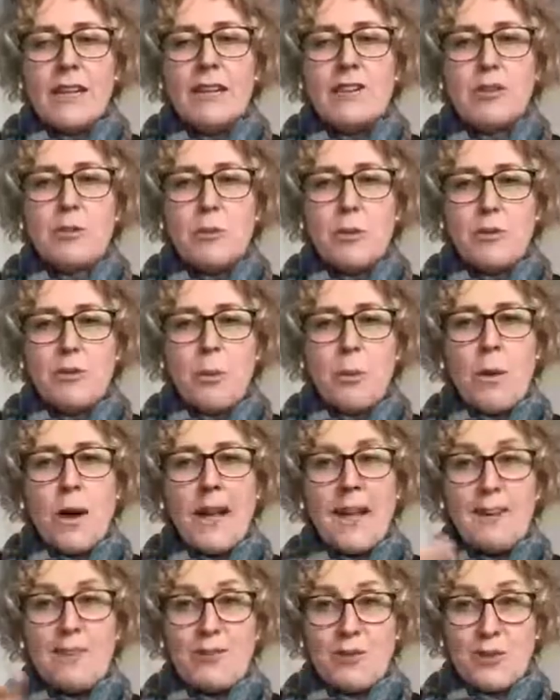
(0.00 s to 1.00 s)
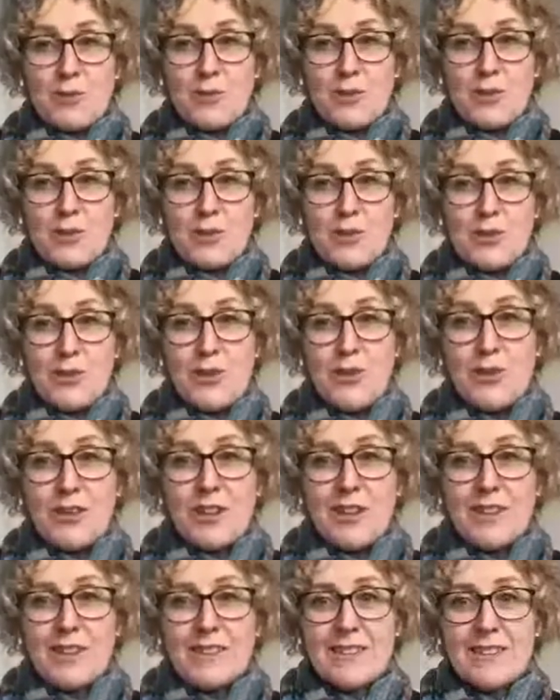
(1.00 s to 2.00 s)
move away from the
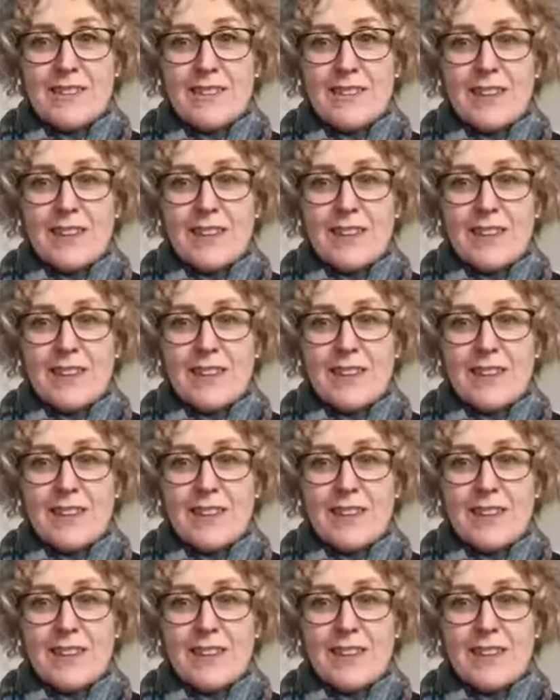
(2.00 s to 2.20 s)
stories.